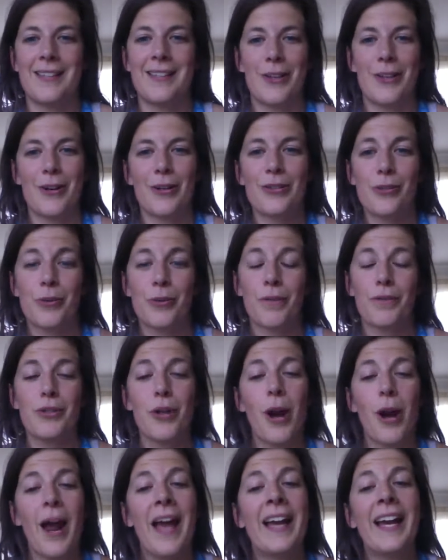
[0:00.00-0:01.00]
you're sort of
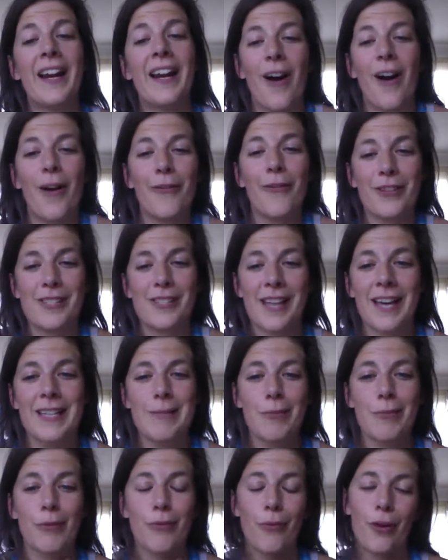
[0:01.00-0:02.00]
trying it on for size
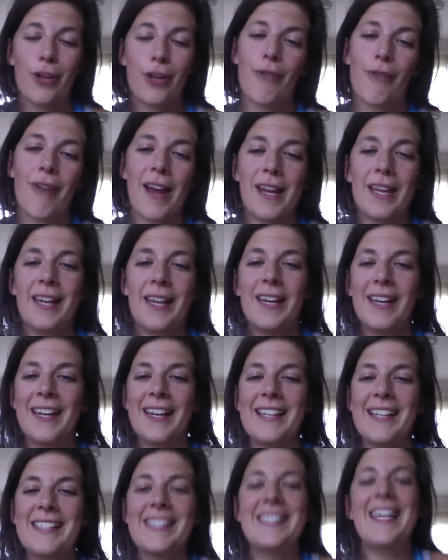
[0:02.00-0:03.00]
before you're ready
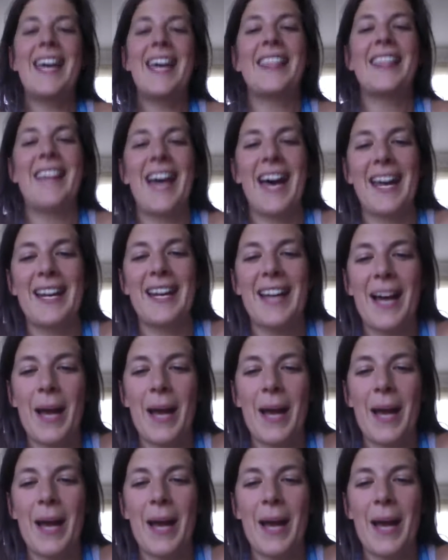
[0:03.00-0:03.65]
to take that